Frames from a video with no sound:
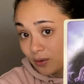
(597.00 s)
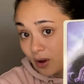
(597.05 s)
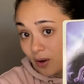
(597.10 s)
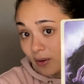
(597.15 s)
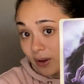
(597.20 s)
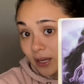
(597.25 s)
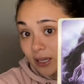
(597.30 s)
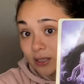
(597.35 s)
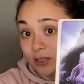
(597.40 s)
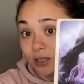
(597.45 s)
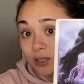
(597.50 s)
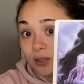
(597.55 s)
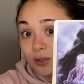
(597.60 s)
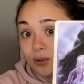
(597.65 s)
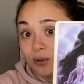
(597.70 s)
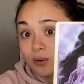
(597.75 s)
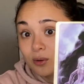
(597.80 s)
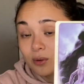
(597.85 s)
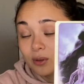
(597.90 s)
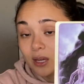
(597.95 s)
going
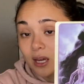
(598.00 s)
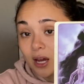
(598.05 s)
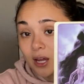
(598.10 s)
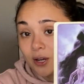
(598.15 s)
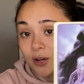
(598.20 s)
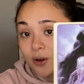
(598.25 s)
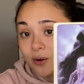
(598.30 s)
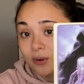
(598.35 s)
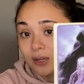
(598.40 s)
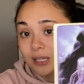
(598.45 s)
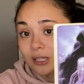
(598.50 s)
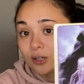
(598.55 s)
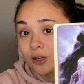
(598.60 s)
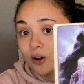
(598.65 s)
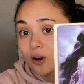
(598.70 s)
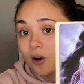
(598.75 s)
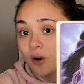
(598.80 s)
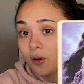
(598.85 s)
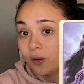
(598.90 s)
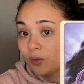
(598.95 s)
into the unknown in
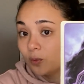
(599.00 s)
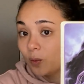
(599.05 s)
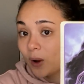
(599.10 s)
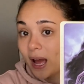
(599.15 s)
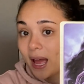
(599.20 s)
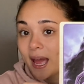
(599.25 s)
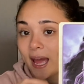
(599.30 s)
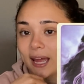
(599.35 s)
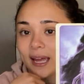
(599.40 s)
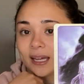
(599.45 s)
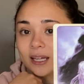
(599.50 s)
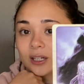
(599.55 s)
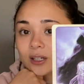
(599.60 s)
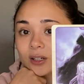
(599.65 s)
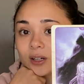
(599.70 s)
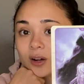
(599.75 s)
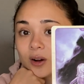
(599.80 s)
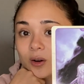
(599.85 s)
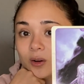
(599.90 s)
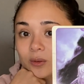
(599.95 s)
her own way, in
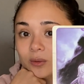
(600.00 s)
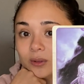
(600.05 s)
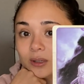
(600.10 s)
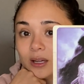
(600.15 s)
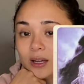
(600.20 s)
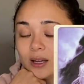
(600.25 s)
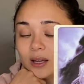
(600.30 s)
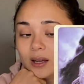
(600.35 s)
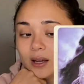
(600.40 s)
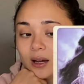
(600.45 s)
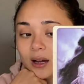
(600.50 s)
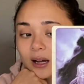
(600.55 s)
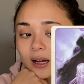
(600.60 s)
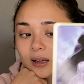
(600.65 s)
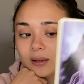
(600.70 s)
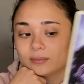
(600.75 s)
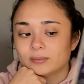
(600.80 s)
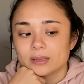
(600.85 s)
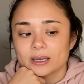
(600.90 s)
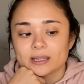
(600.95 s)
her own
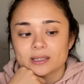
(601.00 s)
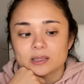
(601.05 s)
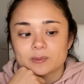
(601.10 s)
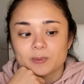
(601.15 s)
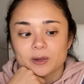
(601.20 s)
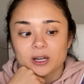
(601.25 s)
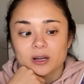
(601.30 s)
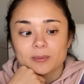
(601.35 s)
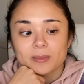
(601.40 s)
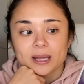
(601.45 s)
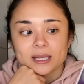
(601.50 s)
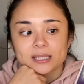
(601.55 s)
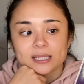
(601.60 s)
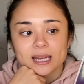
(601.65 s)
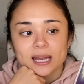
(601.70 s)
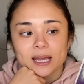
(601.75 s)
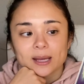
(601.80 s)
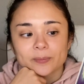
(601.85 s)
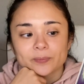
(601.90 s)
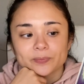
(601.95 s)

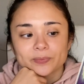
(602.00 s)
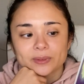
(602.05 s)
experimenting.